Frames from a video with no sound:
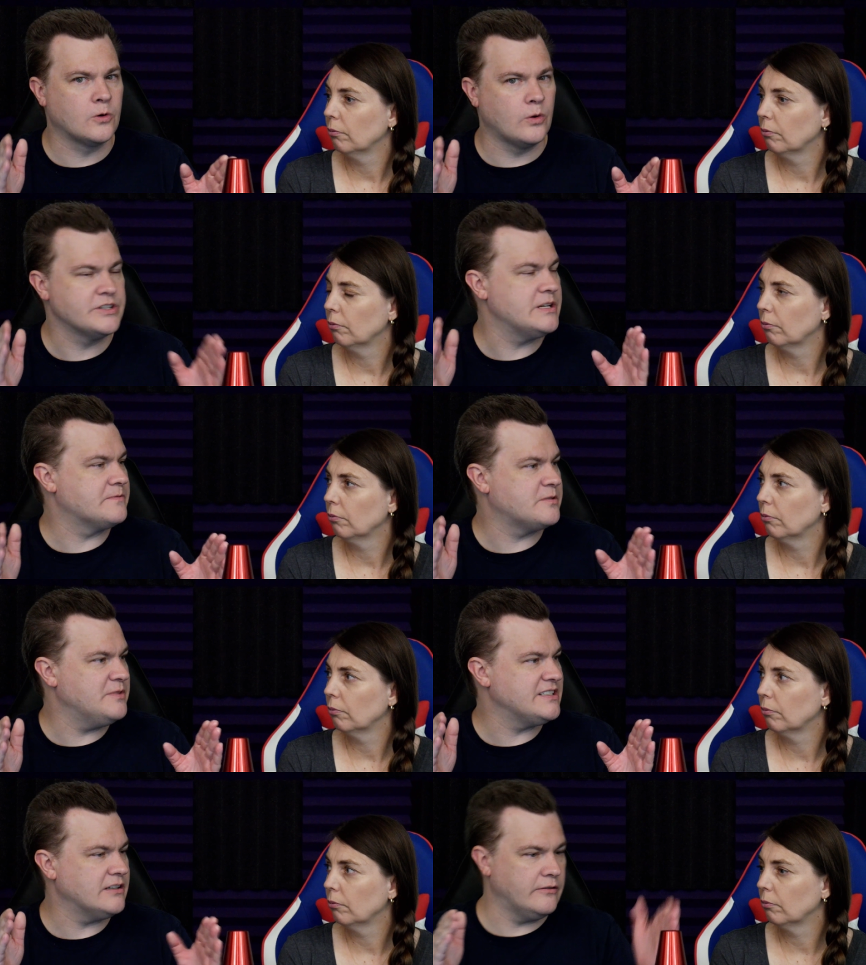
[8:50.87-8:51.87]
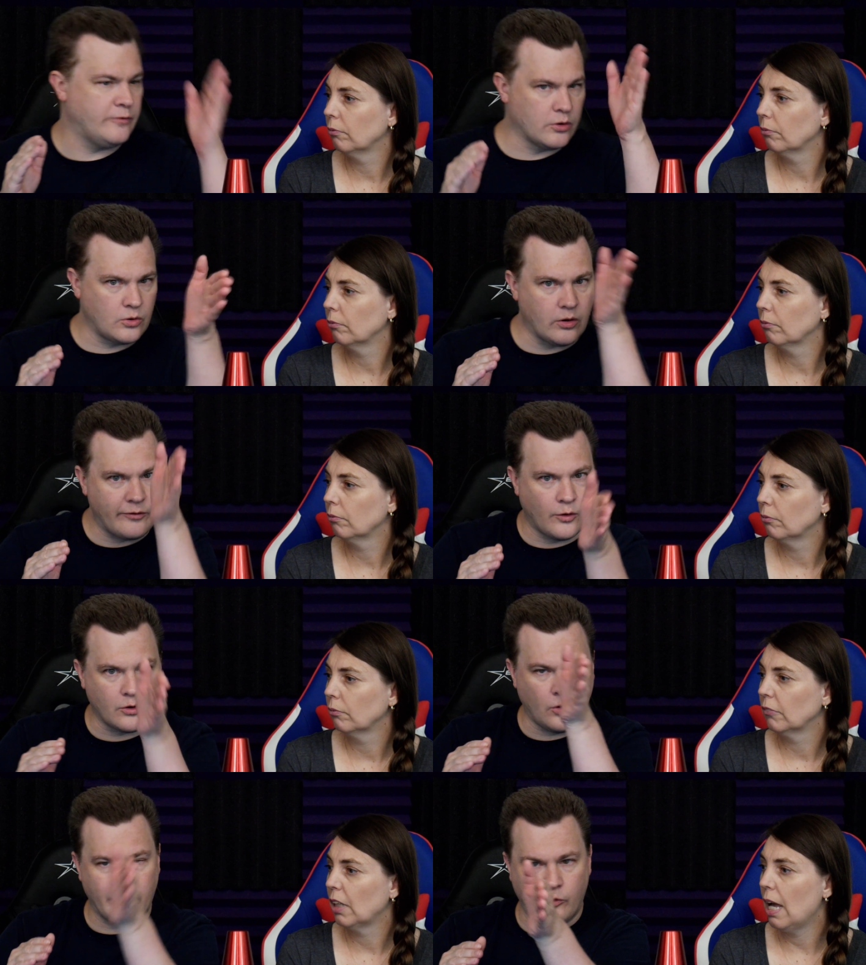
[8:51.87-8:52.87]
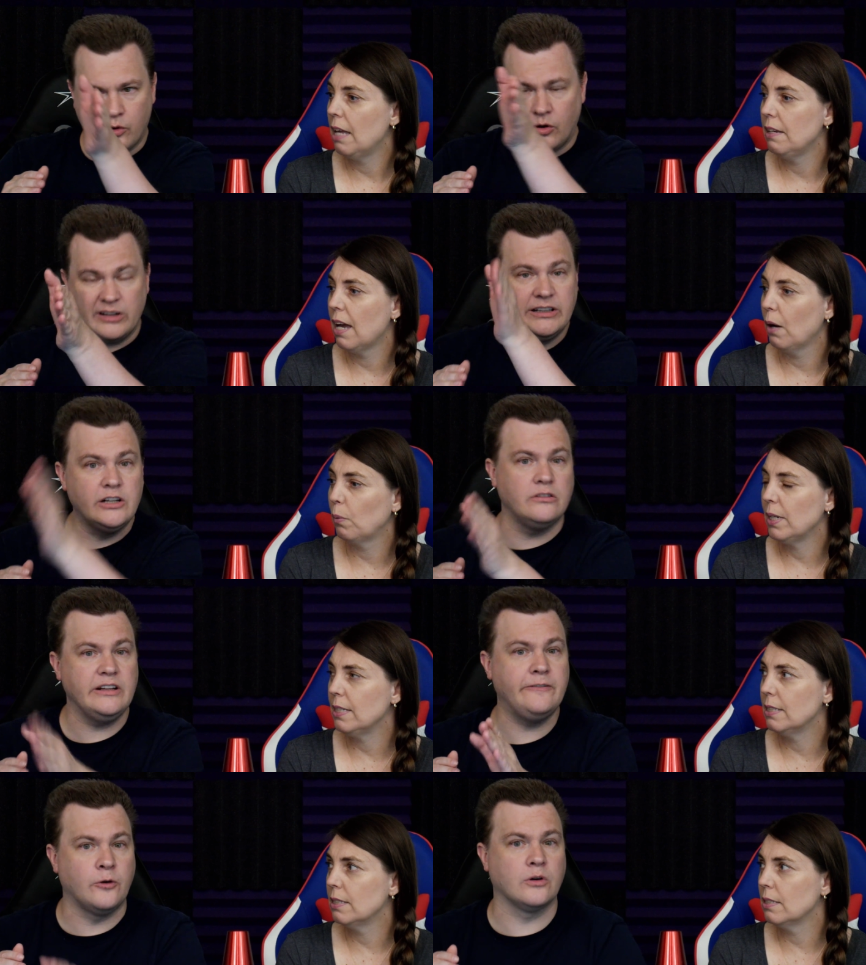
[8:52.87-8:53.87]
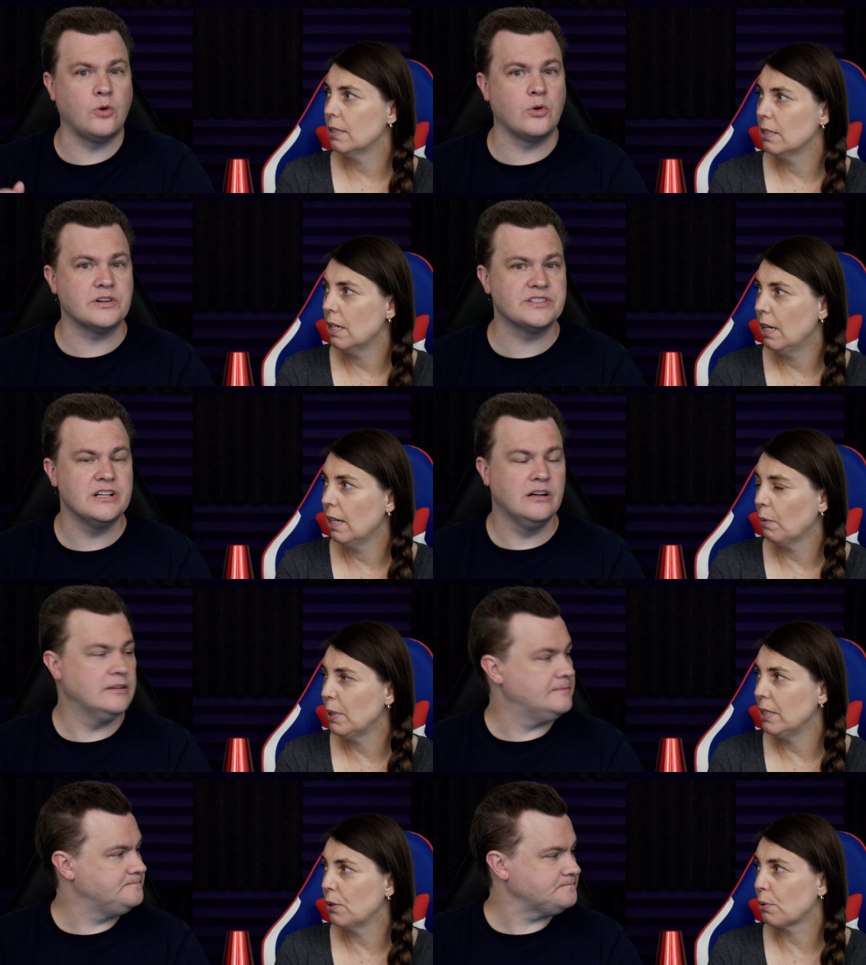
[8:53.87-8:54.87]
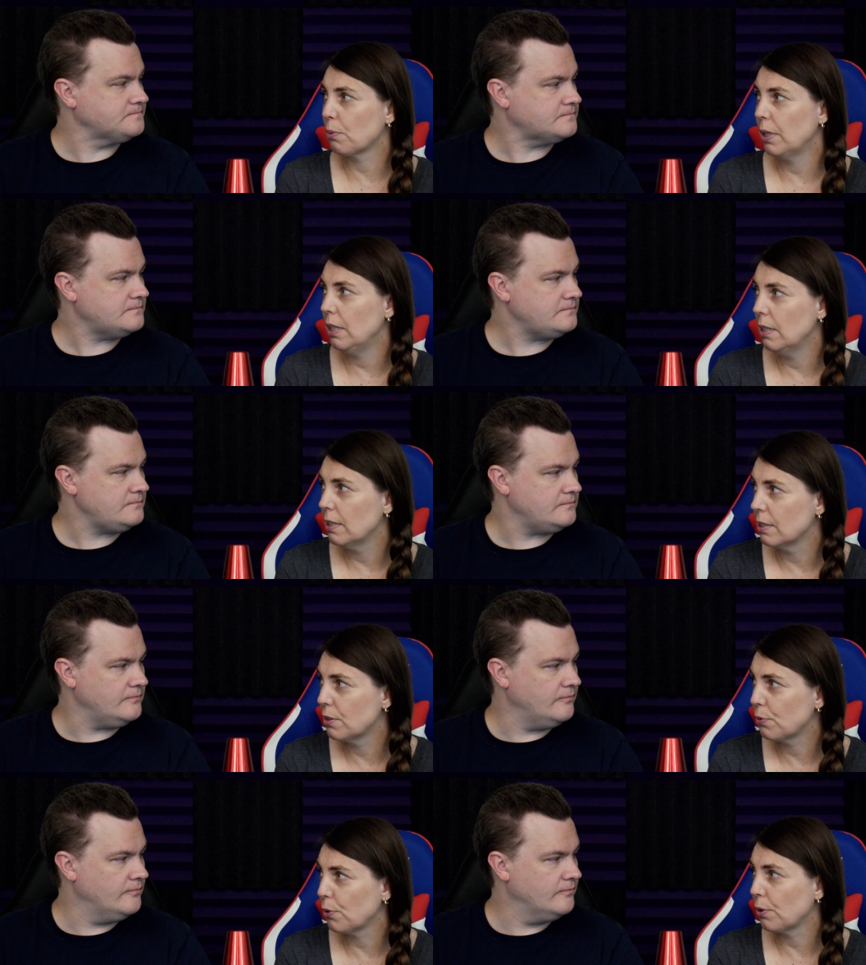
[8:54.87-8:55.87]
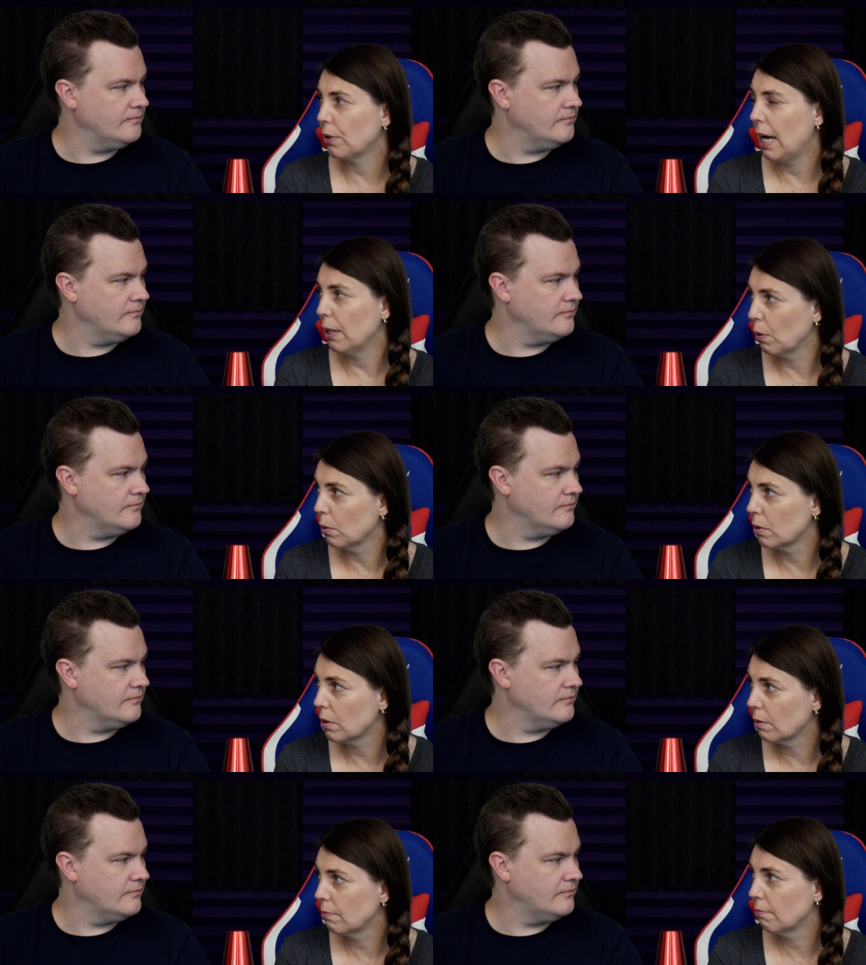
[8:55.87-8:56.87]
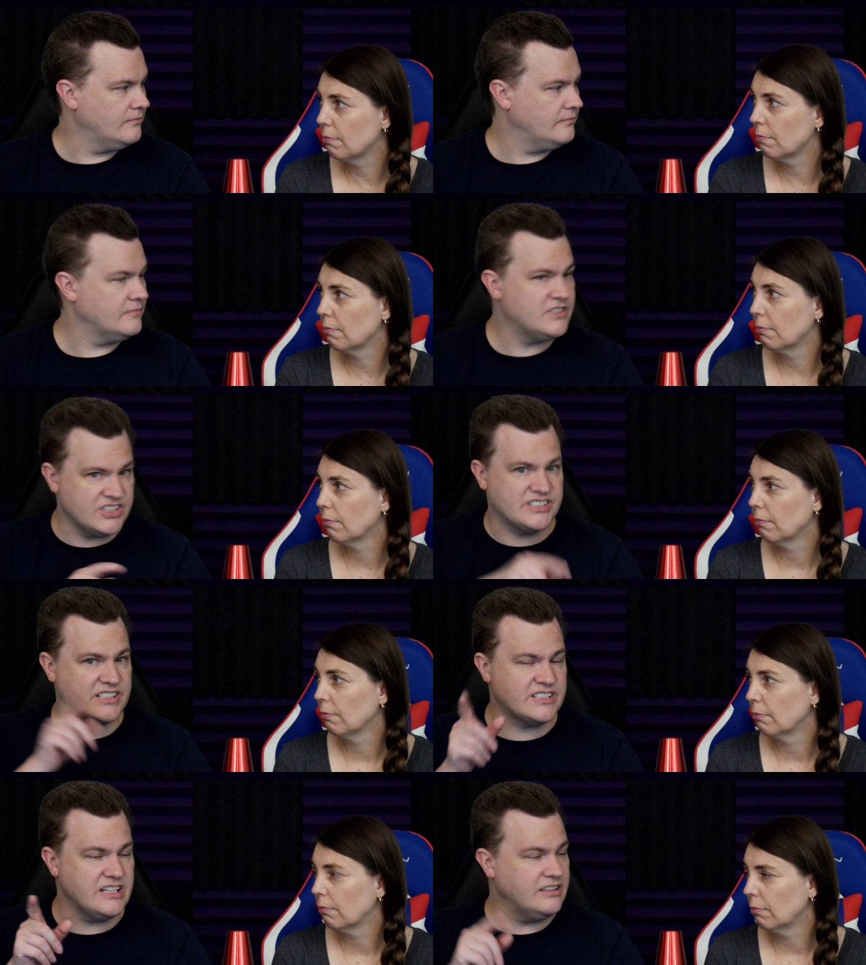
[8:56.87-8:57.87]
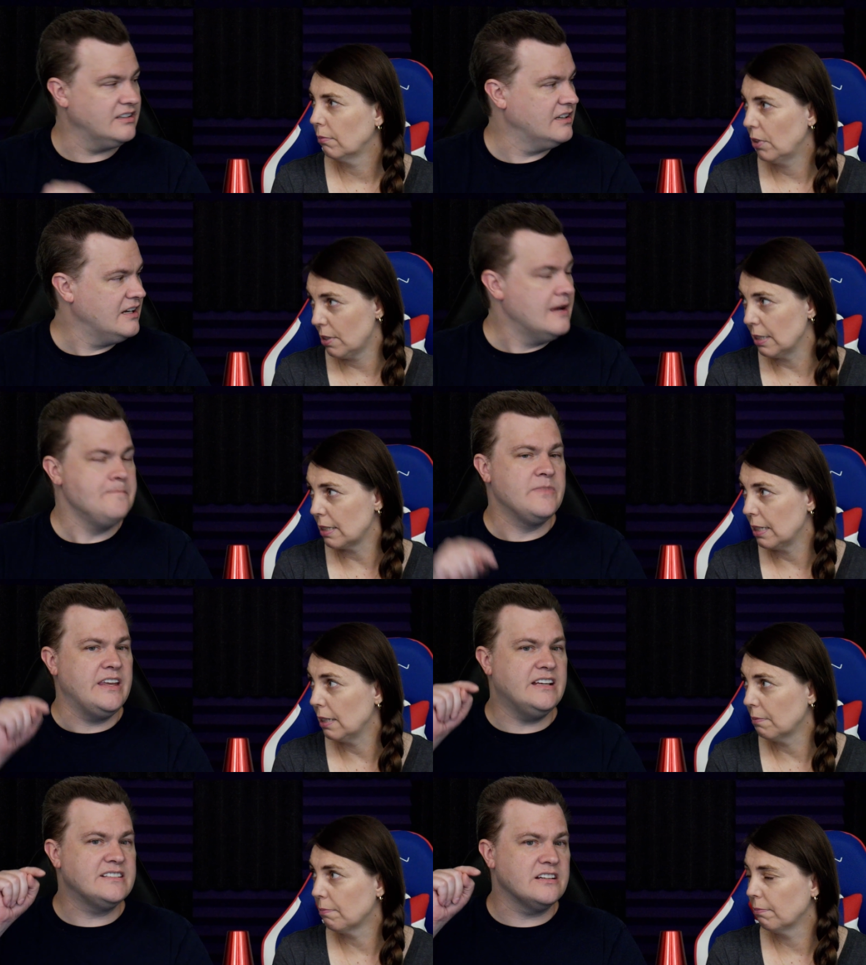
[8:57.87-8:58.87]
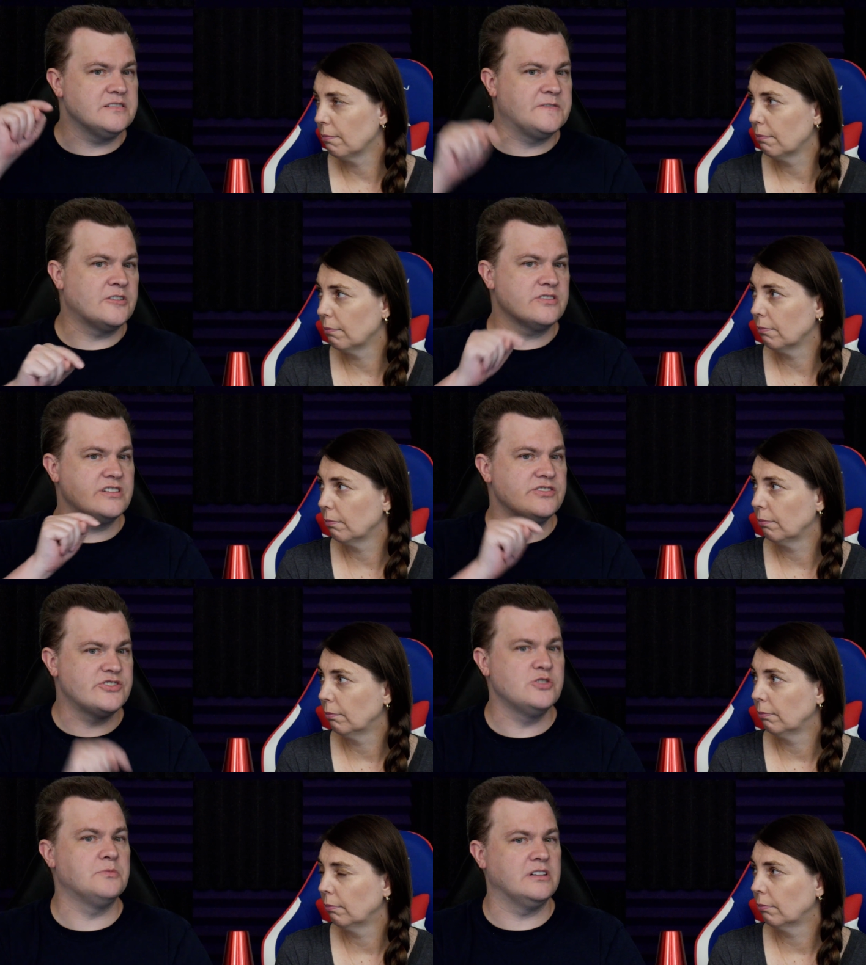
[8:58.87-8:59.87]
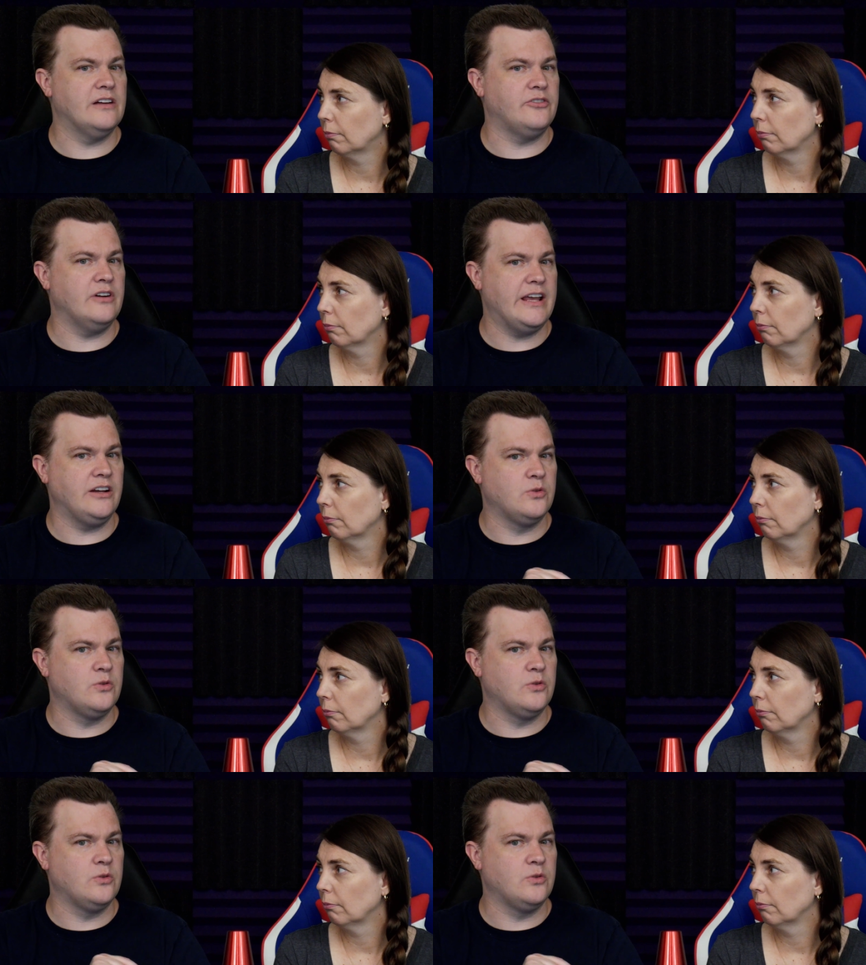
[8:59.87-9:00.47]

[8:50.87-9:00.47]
Speaker 1: core chips from Intel. Four core, four core, four and core. Literally we, four cores. And now
Speaker 2: we did three years for eight cores.
Speaker 1: To 16. To 16. Intel's first consumer level eight